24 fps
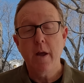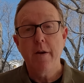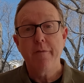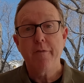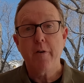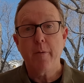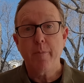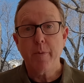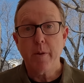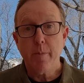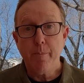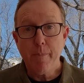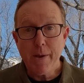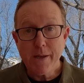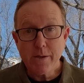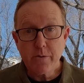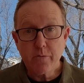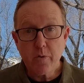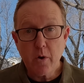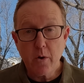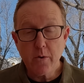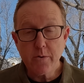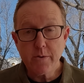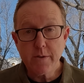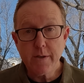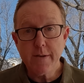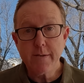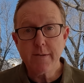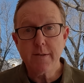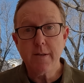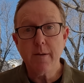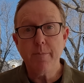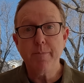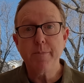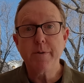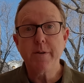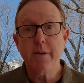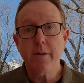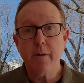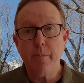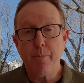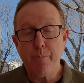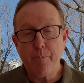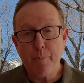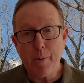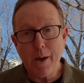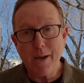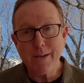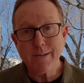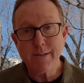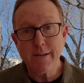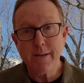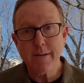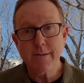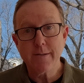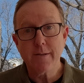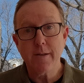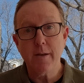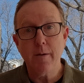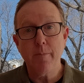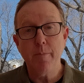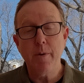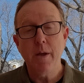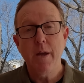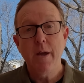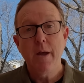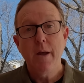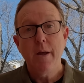From the metro system to the bus system,